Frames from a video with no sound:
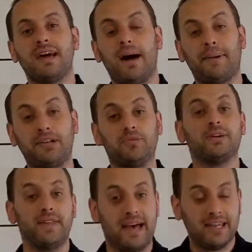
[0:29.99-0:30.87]
and by
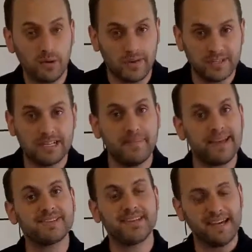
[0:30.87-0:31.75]
doing that you obviously
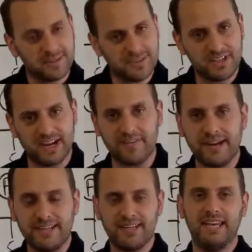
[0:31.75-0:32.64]
make sales and
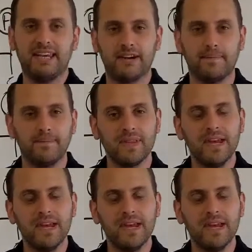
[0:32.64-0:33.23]
generate an income.